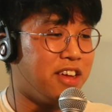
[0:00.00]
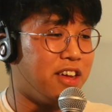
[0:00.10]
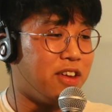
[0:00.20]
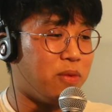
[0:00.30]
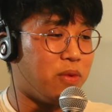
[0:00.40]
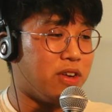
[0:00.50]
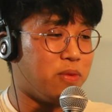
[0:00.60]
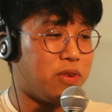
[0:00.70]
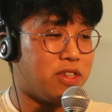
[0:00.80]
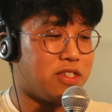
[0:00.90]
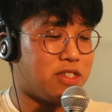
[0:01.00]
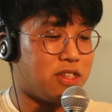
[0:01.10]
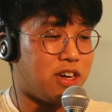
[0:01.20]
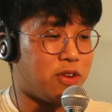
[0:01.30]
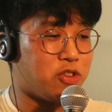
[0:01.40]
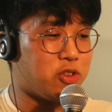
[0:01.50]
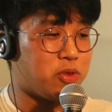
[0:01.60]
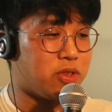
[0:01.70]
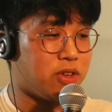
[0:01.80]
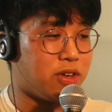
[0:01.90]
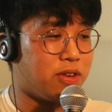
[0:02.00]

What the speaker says: What is the outro song?